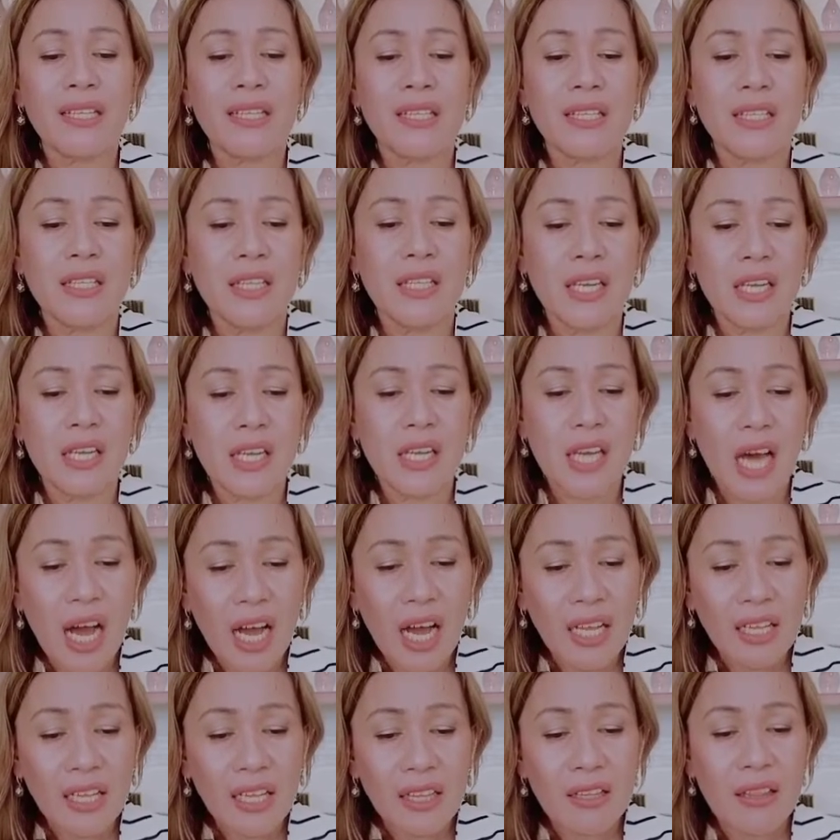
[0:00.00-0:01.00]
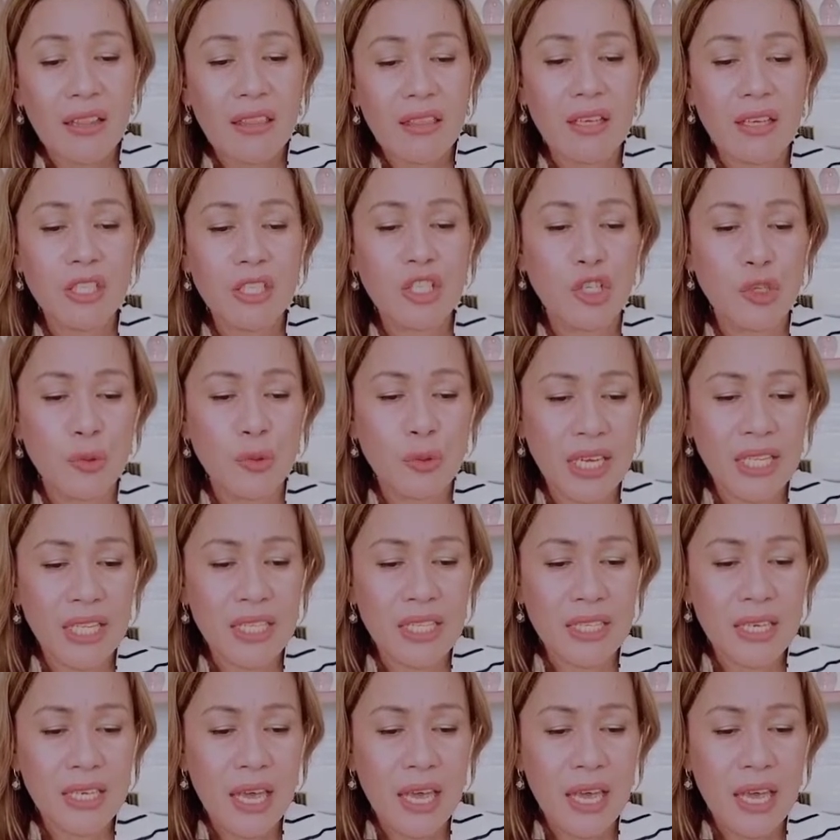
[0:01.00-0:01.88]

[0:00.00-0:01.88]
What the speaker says: not the student,